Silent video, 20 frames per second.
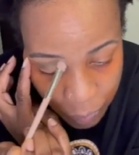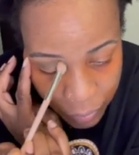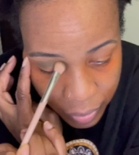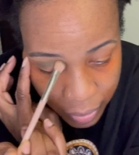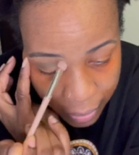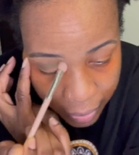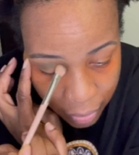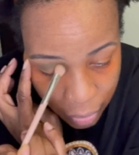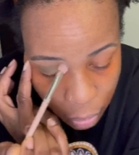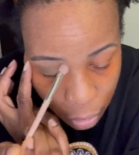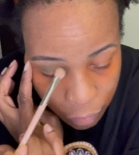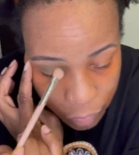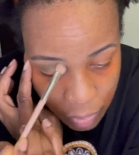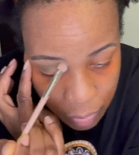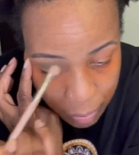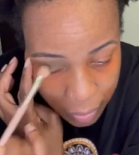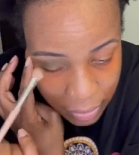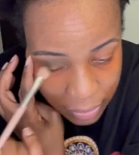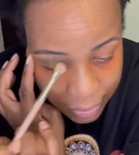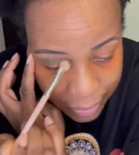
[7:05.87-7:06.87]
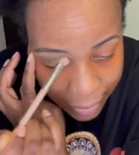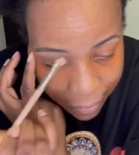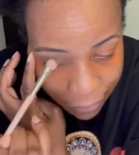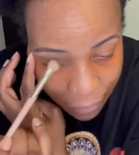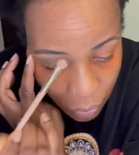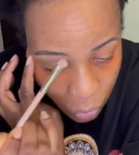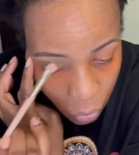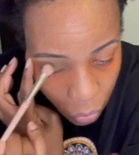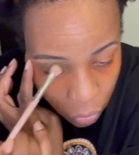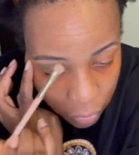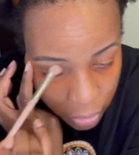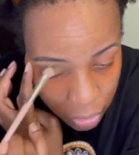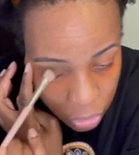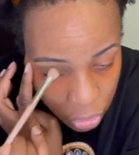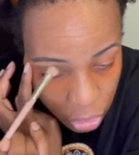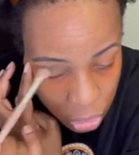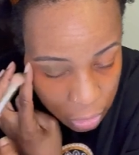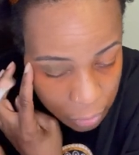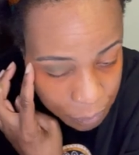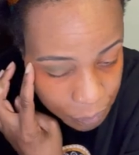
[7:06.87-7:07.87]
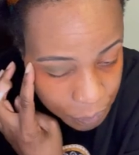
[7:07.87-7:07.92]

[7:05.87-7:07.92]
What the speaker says: I don't know if it's because I have the orange